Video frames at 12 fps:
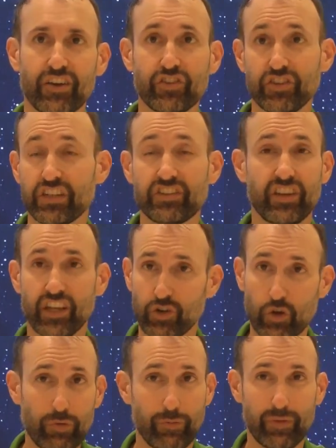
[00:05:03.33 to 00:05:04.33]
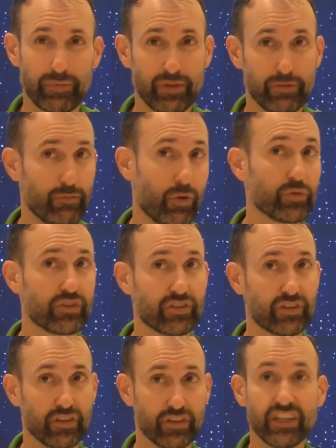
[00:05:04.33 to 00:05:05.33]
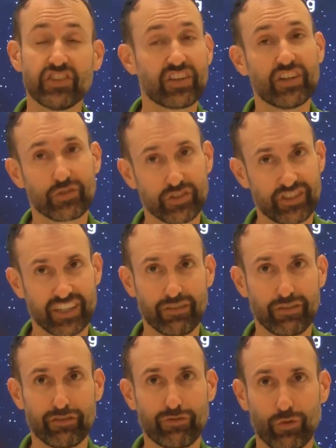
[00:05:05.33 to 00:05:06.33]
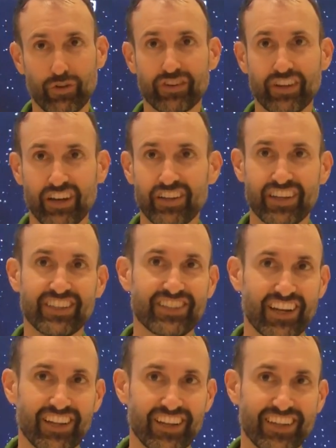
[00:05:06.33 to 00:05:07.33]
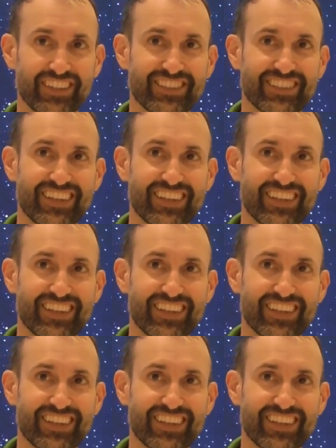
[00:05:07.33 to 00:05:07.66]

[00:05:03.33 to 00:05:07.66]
suggesting that Europa might be the least interesting of the 4 Galilean satellites.